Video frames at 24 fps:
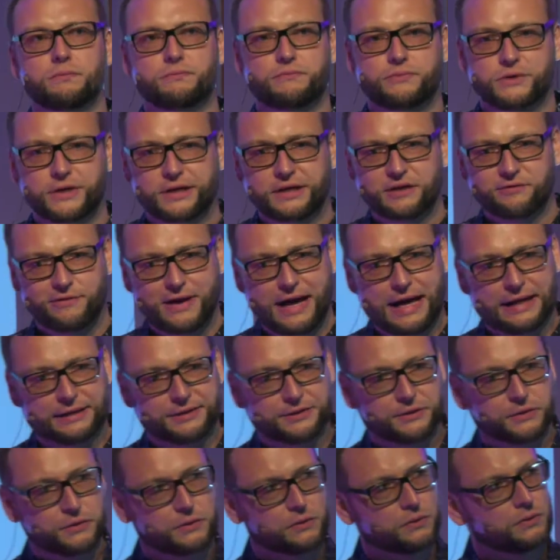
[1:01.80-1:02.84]
bring
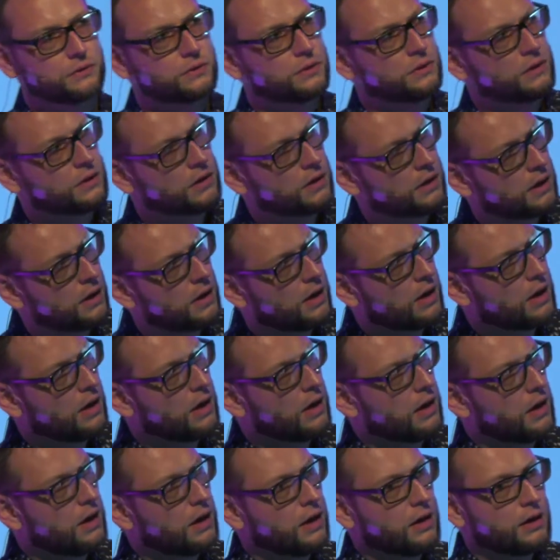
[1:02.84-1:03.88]
value
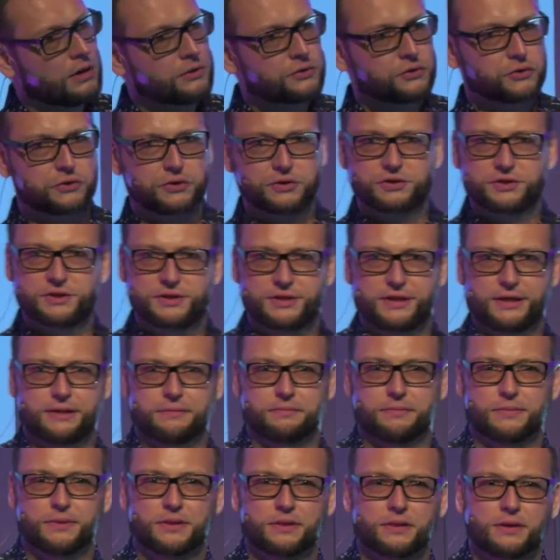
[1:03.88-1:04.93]
to your
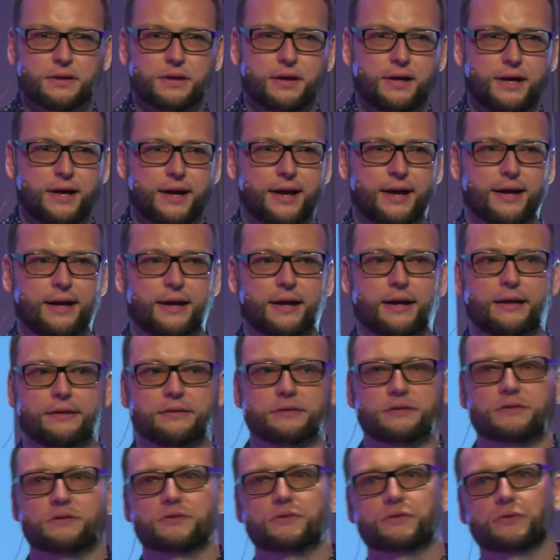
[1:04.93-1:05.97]
team
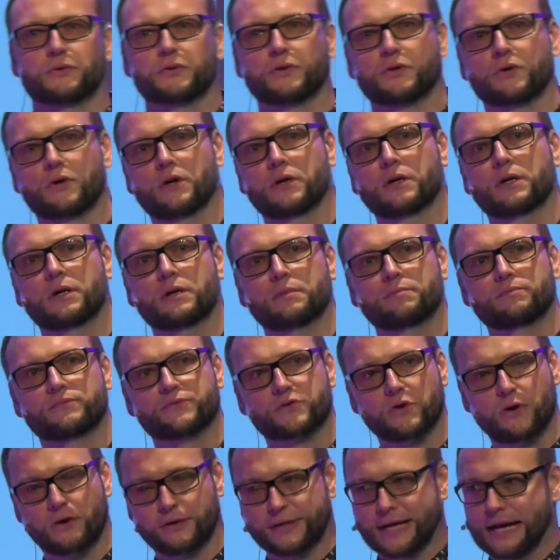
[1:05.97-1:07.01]
and to your
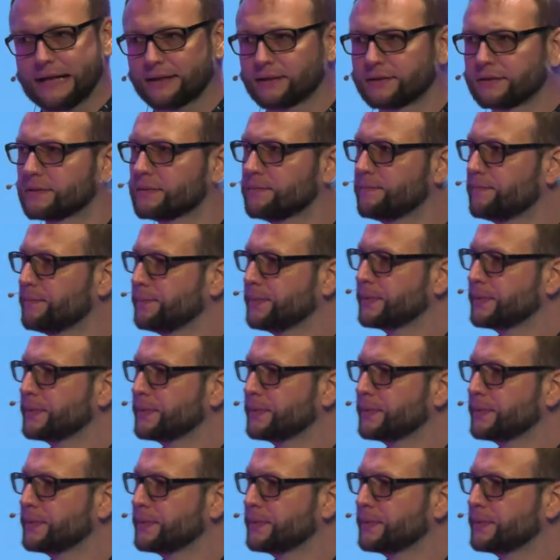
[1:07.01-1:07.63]
product.